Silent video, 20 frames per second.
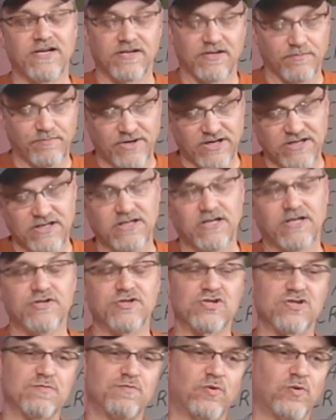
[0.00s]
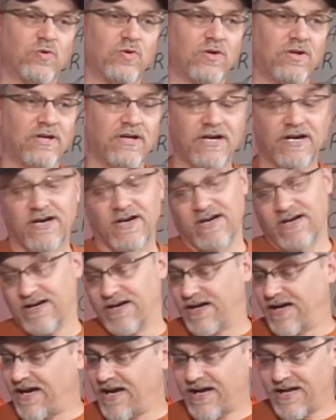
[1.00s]
depending on the spool,
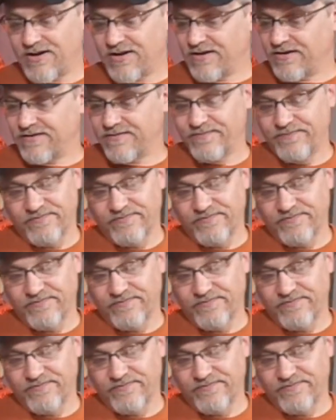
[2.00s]
and